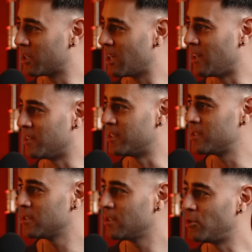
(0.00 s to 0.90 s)
to
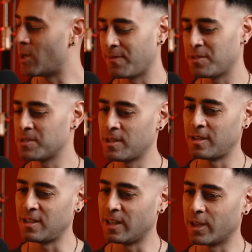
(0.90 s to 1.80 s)
college, you have to
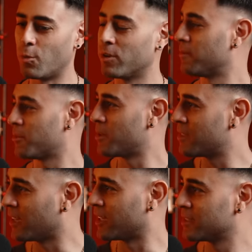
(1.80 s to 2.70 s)
study like one of three
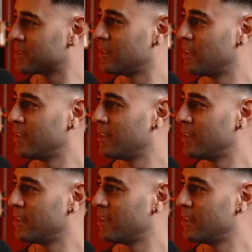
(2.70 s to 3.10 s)
things,